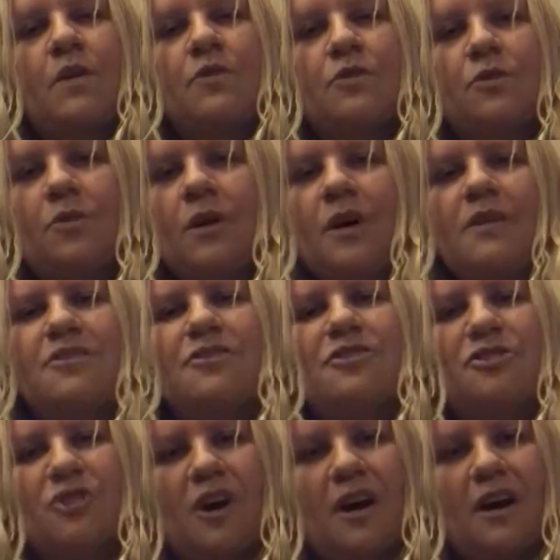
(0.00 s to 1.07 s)
do not
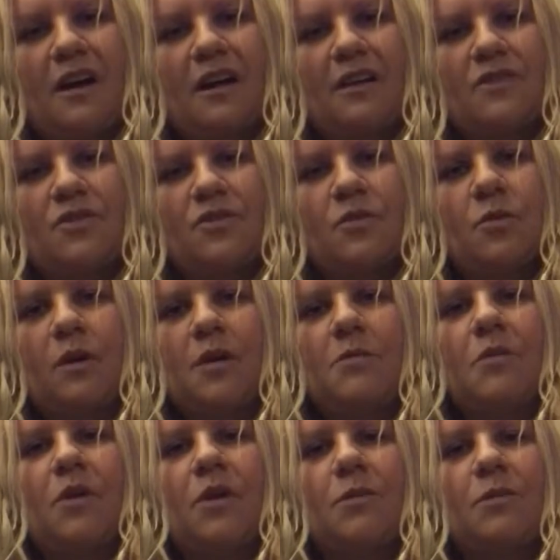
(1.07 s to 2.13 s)
judge what a
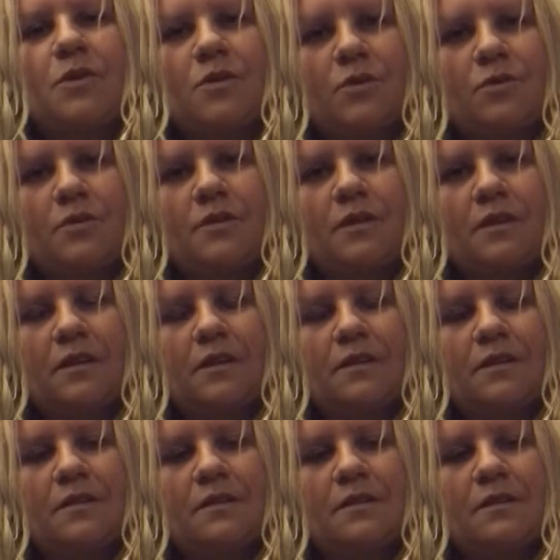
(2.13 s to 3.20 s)
mom
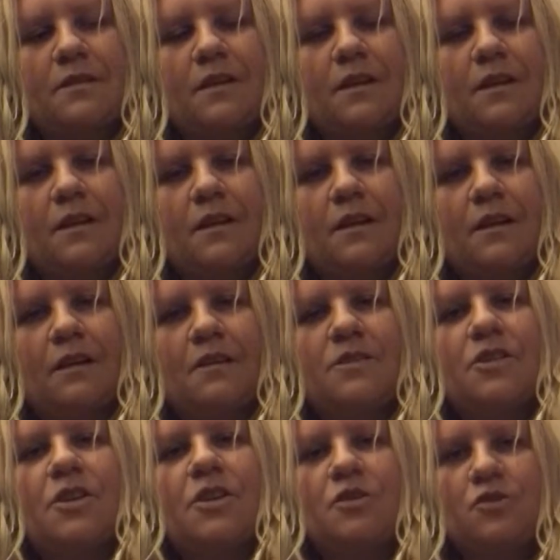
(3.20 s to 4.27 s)
uses
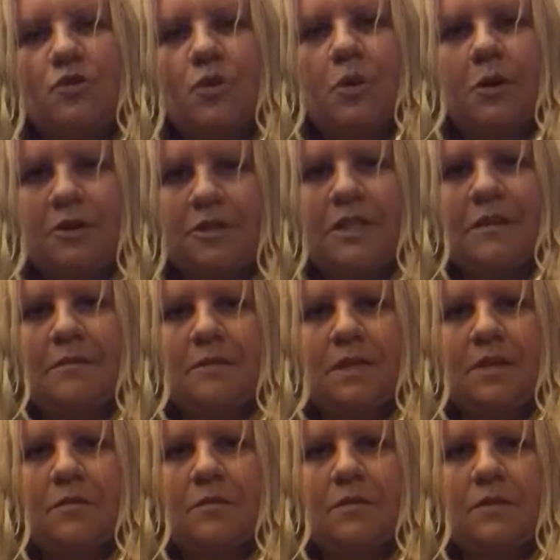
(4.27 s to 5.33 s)
to control her
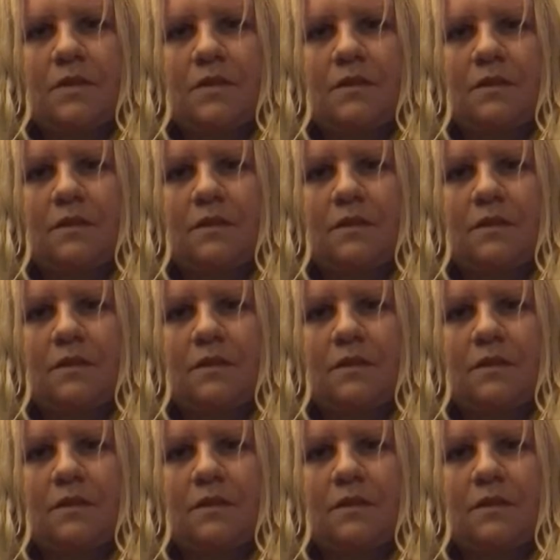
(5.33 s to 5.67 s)
symptoms.